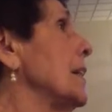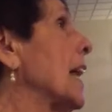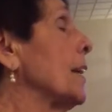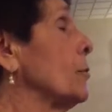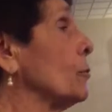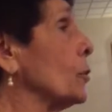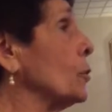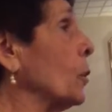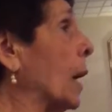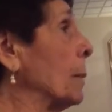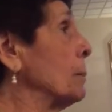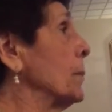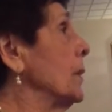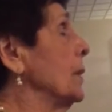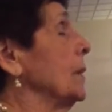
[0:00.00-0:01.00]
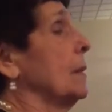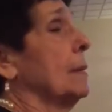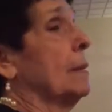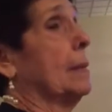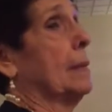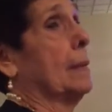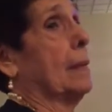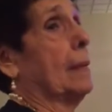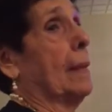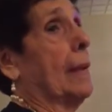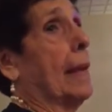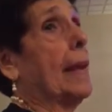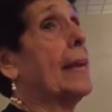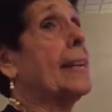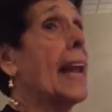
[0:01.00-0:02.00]
they grew up
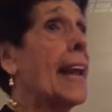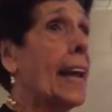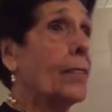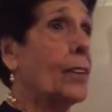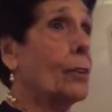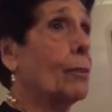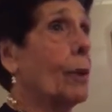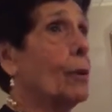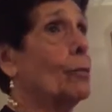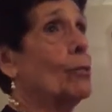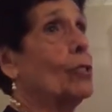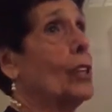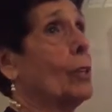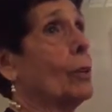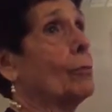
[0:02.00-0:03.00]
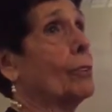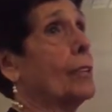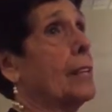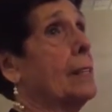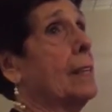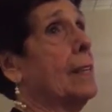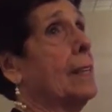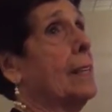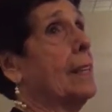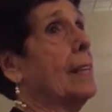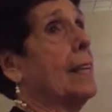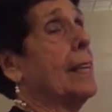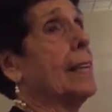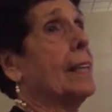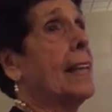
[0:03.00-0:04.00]
and had their own
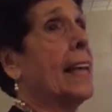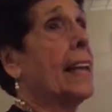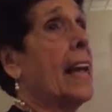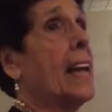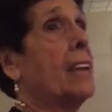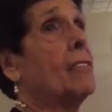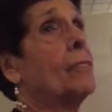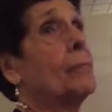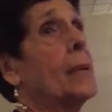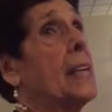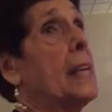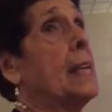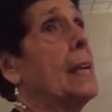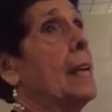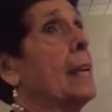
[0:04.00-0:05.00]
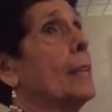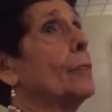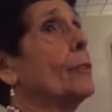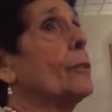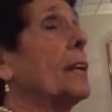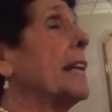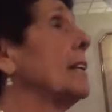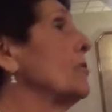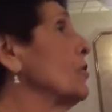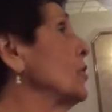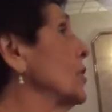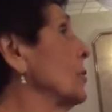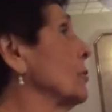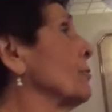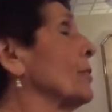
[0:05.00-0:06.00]
children, they gave me
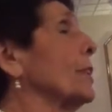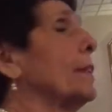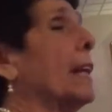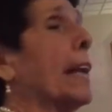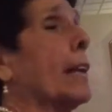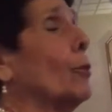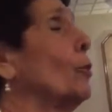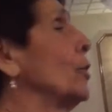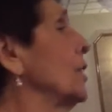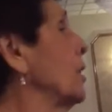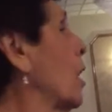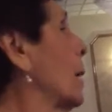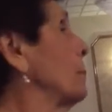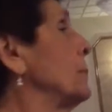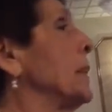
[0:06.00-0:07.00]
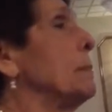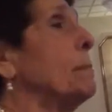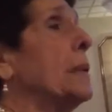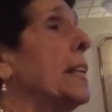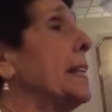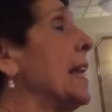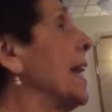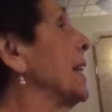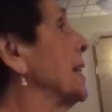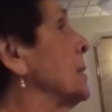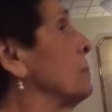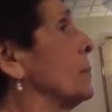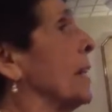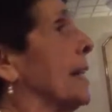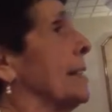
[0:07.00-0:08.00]
grandchildren that could not be beat any
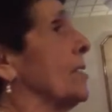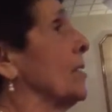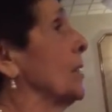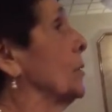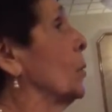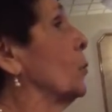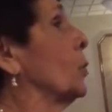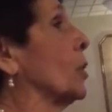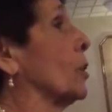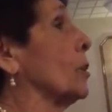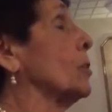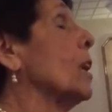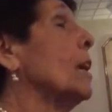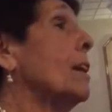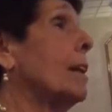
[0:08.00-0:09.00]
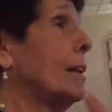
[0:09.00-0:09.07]
place in the world.